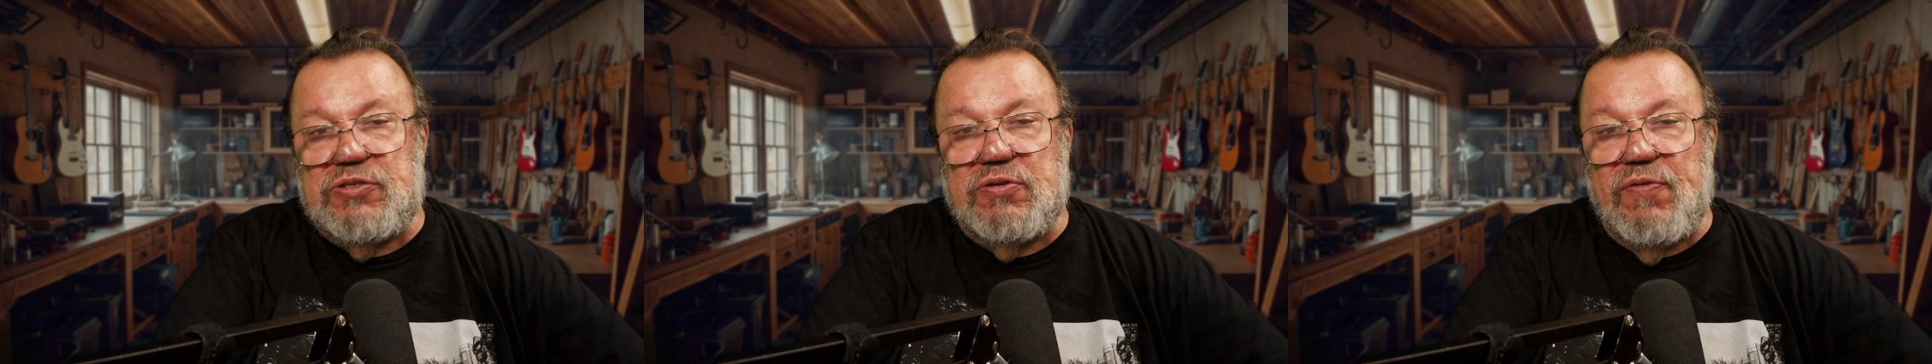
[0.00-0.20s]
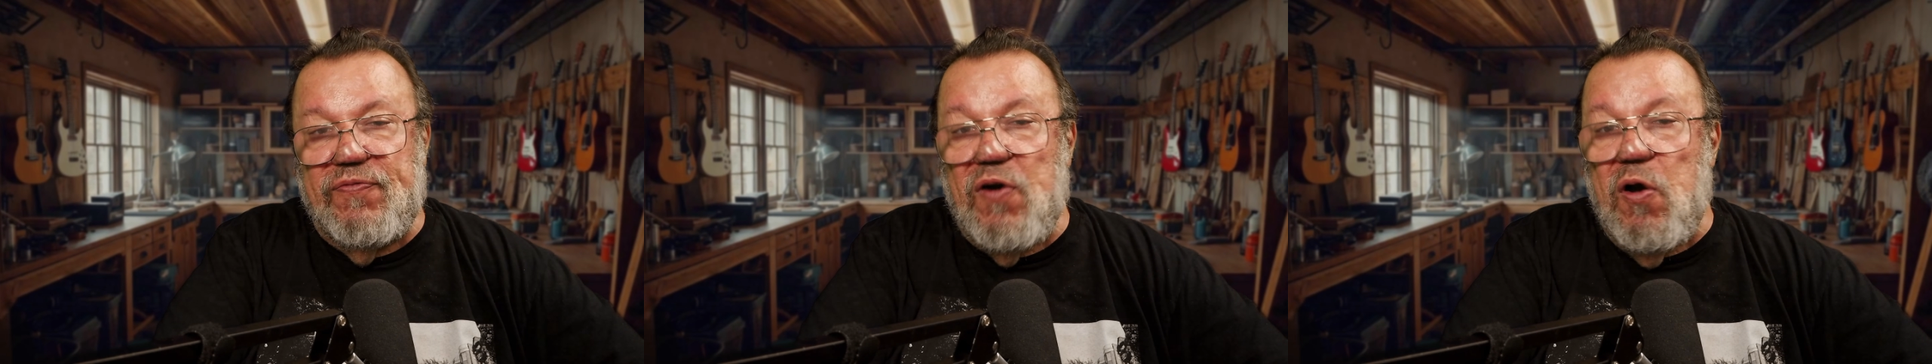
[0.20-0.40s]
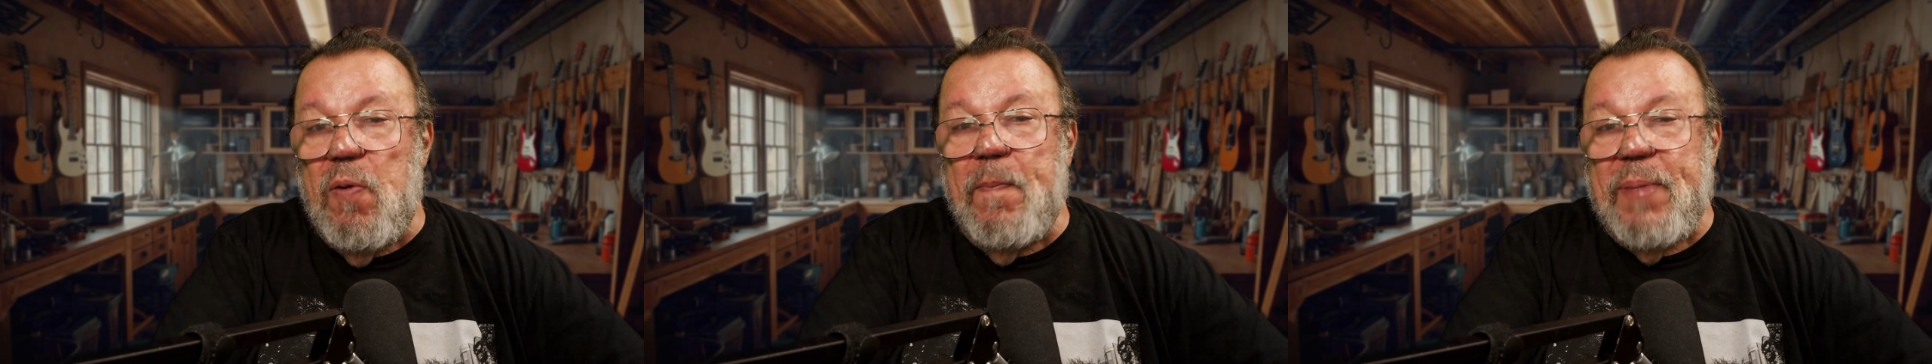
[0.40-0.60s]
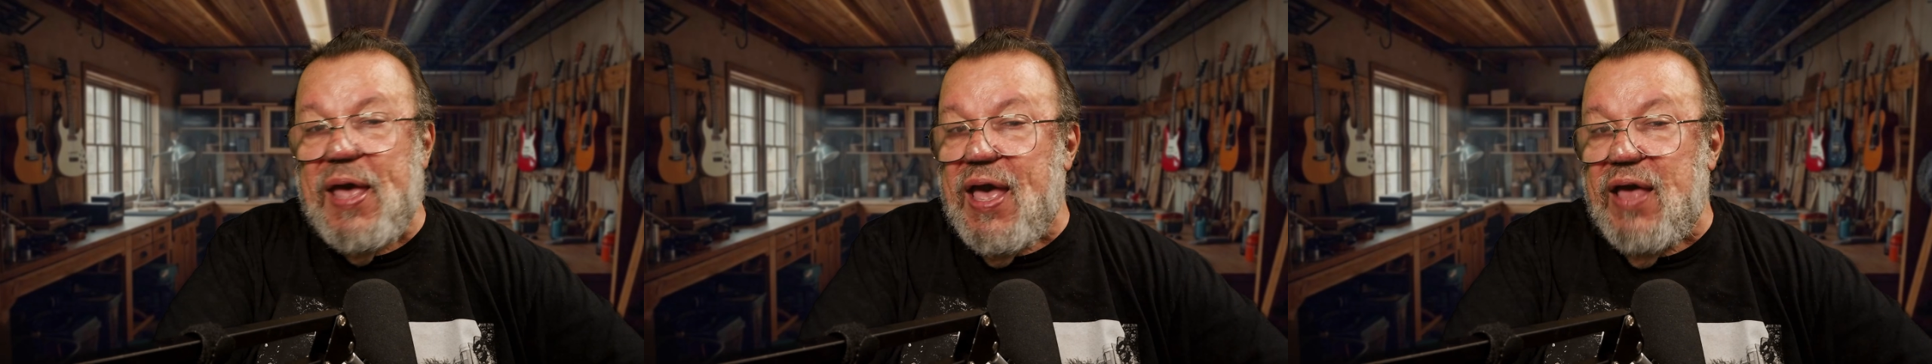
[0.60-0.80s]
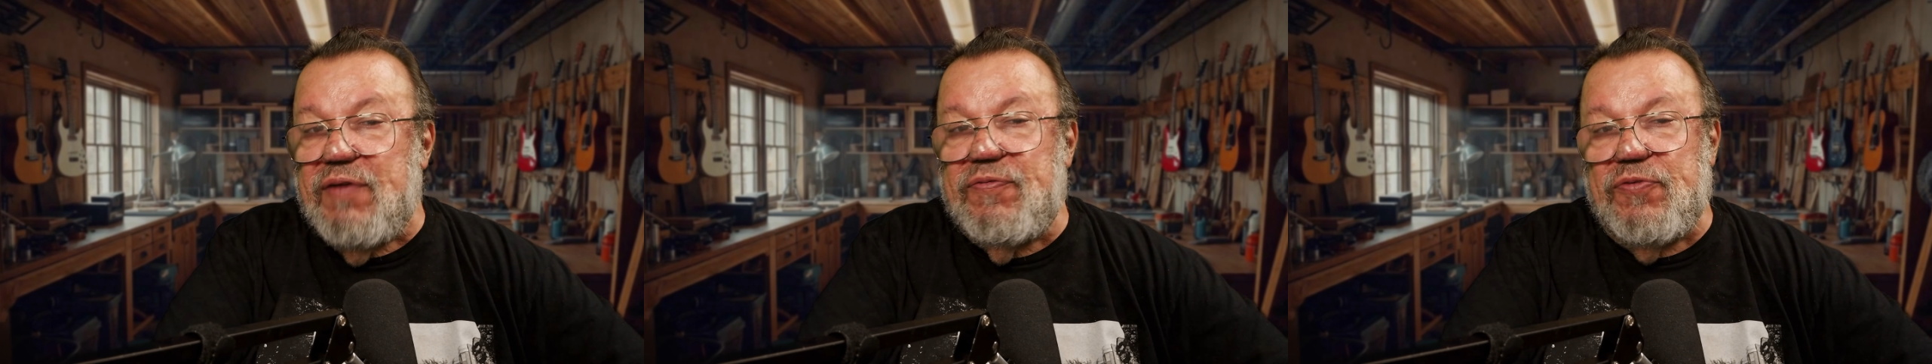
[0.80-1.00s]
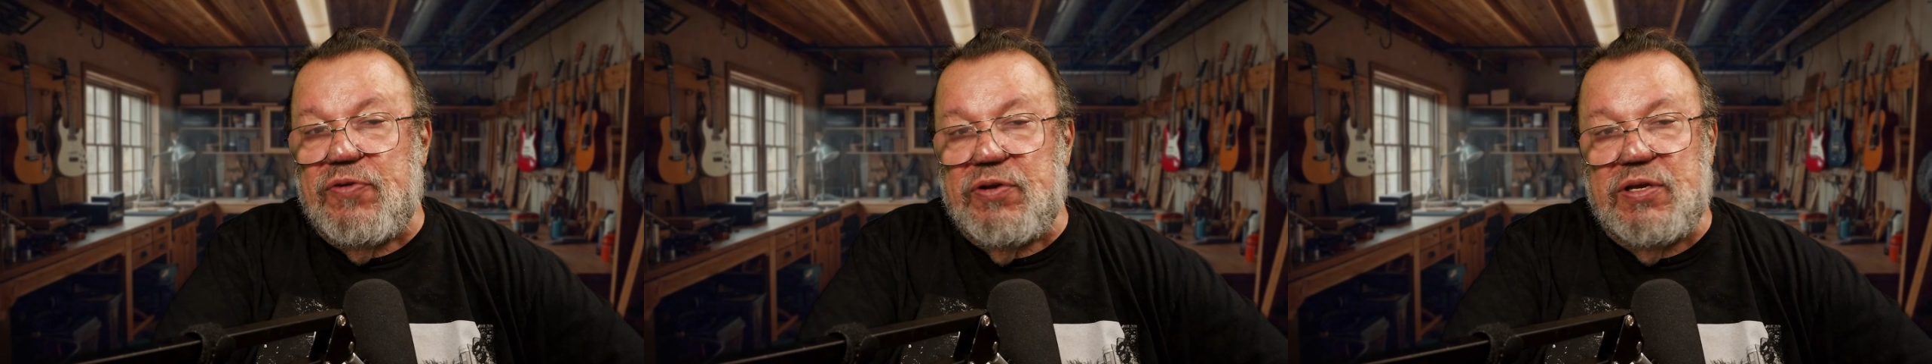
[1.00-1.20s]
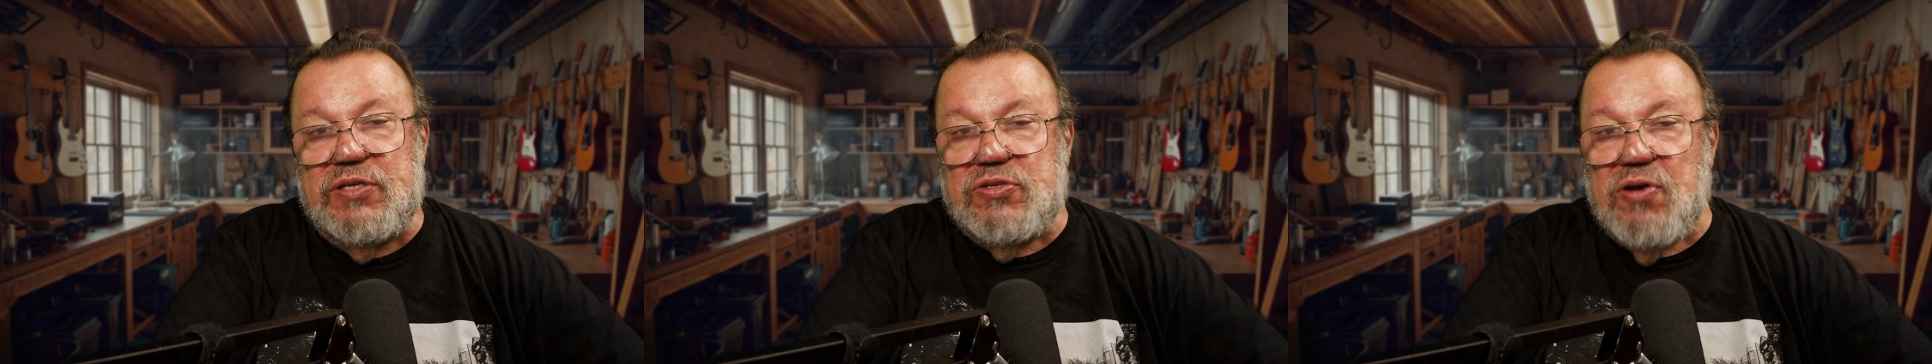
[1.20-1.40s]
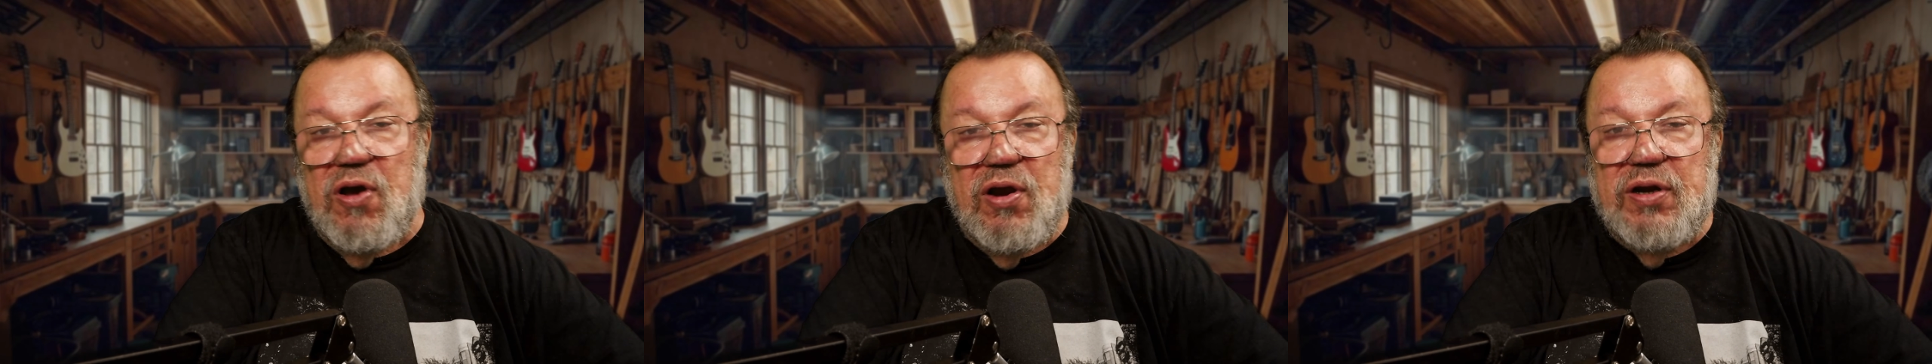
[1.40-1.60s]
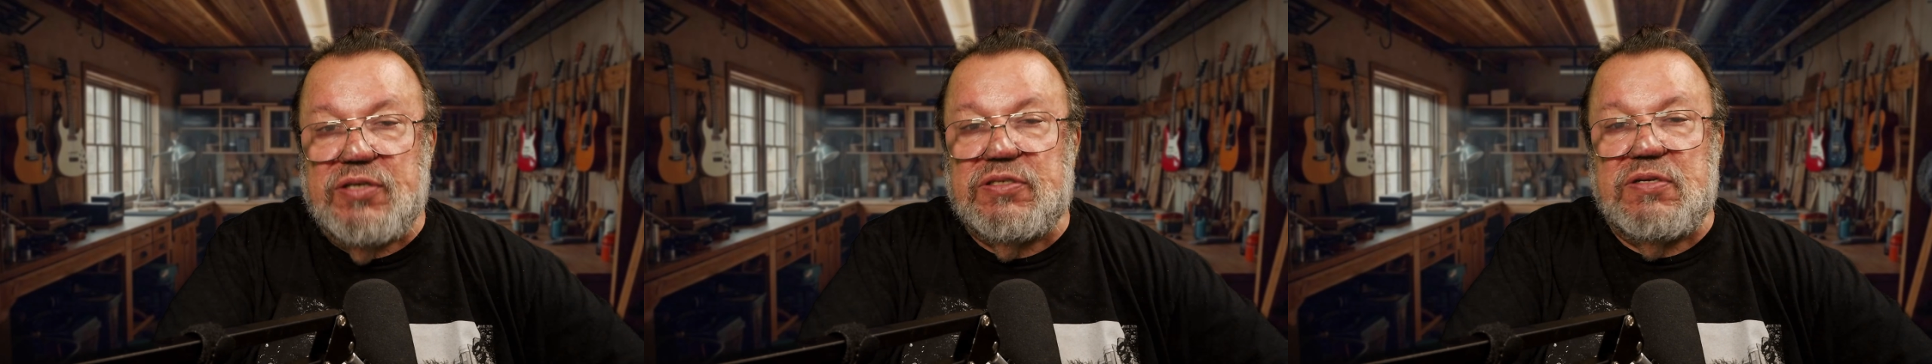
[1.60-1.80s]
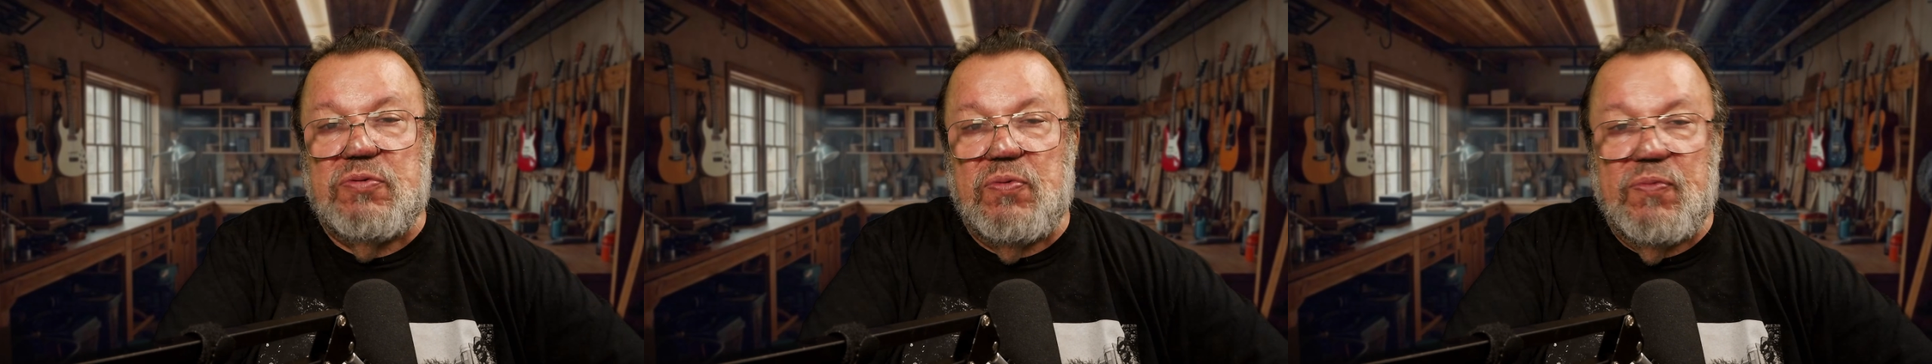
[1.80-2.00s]
foam pad for
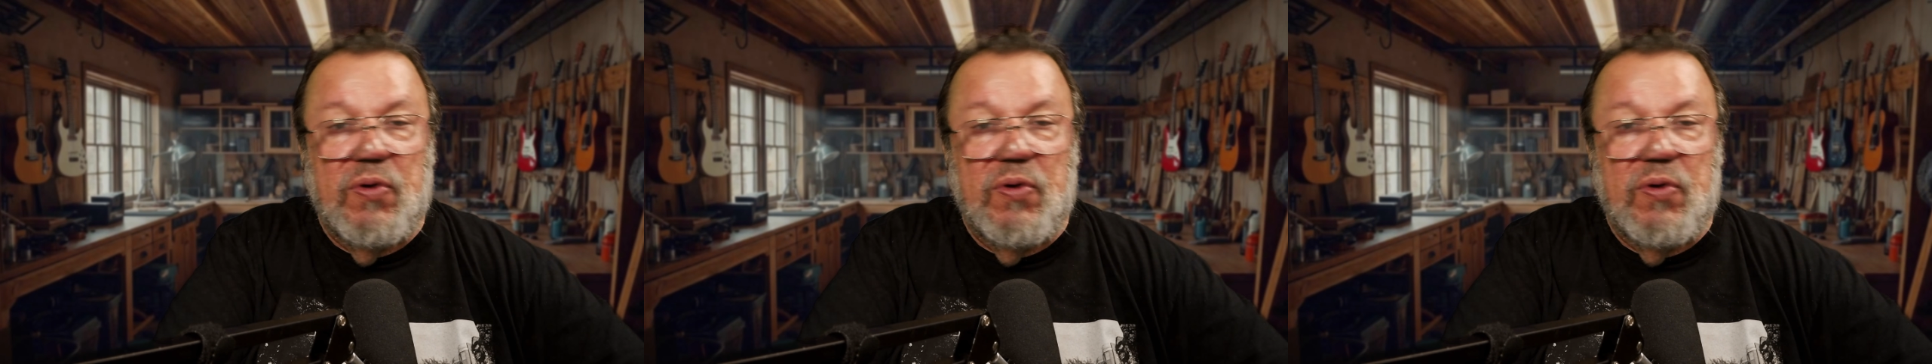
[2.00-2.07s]
guitars and